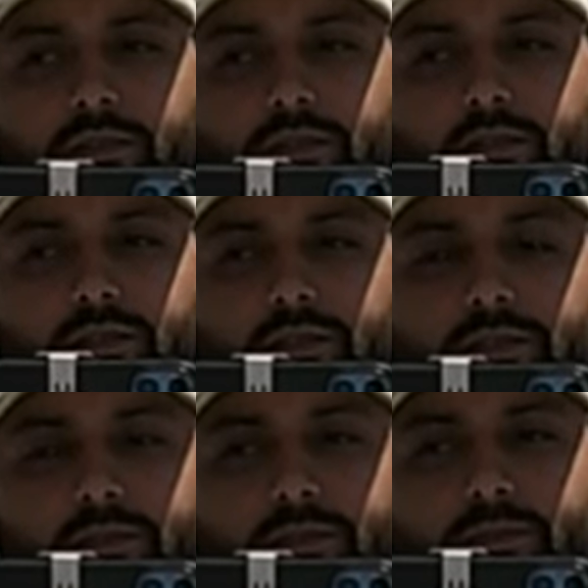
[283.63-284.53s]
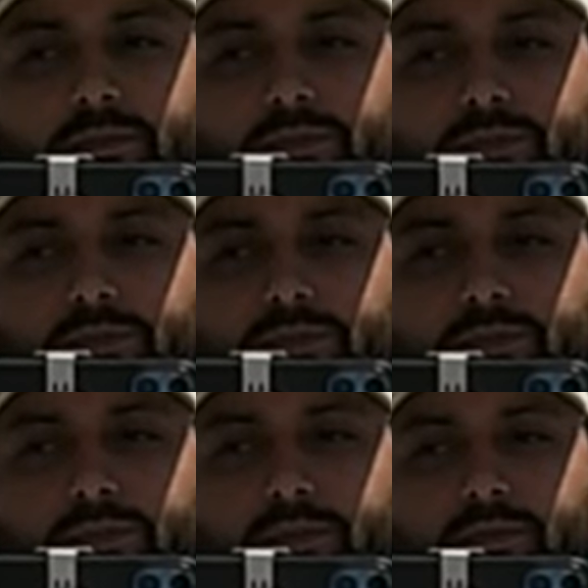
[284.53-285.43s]

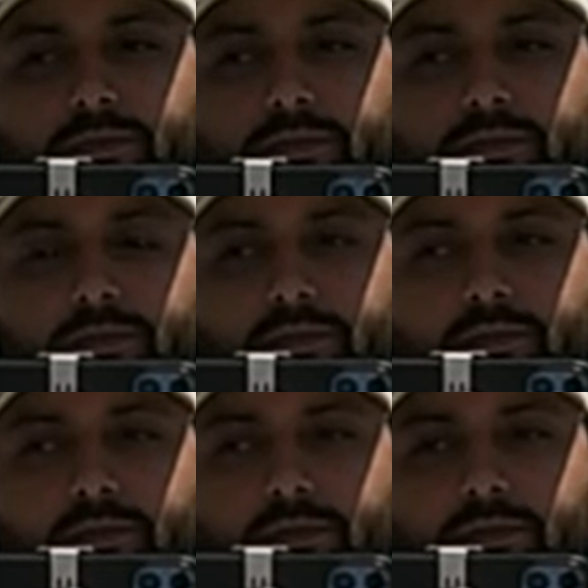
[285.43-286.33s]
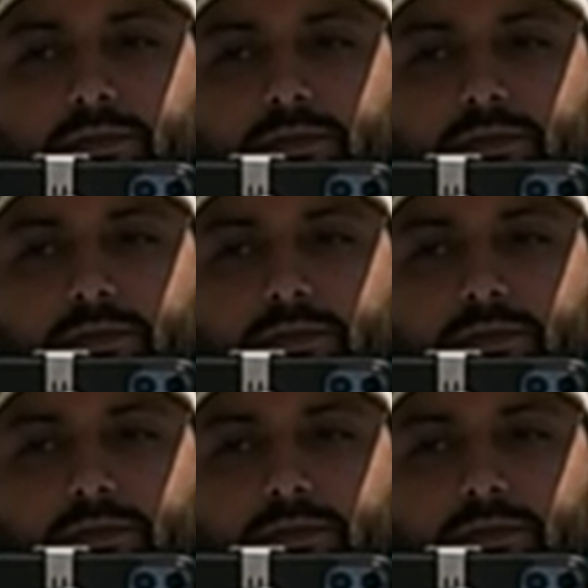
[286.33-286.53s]
(not speaking)